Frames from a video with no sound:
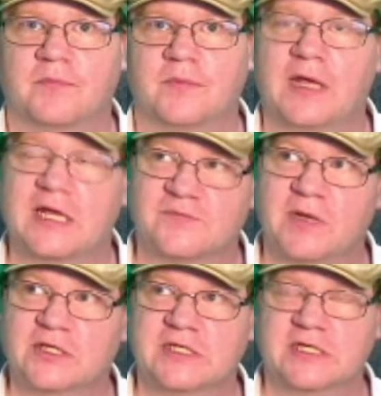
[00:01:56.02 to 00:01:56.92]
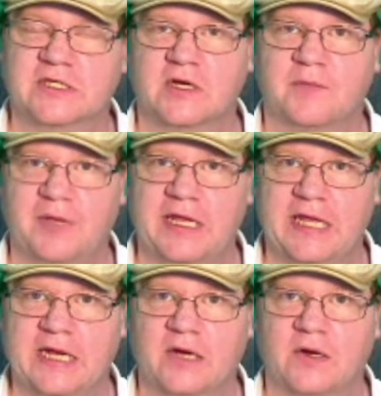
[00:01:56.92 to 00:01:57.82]
as much as it's going to be
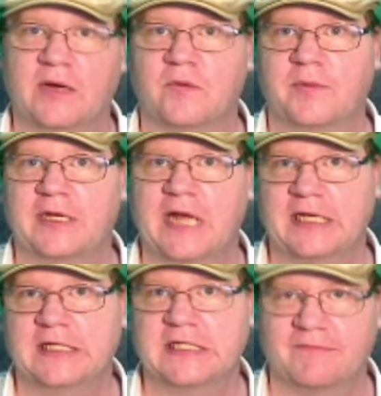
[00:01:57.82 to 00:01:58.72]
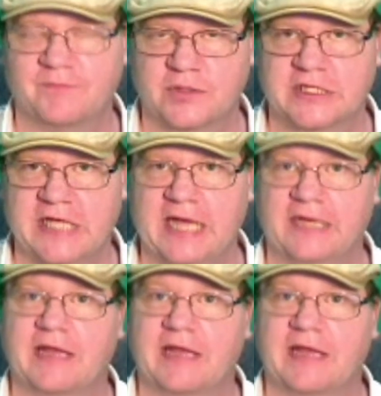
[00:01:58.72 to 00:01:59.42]
here, it will be 97%.